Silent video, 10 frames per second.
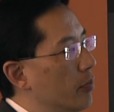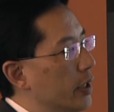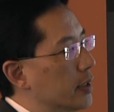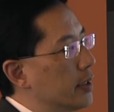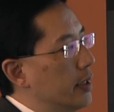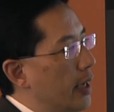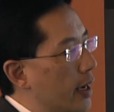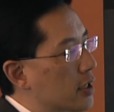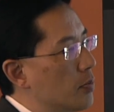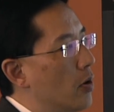bits in the
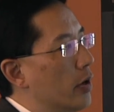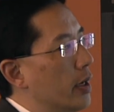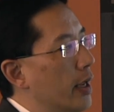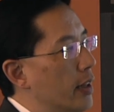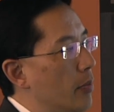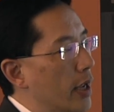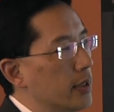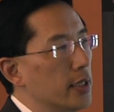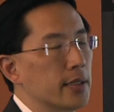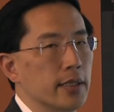exponent and the
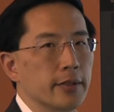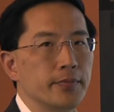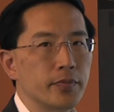mantissa,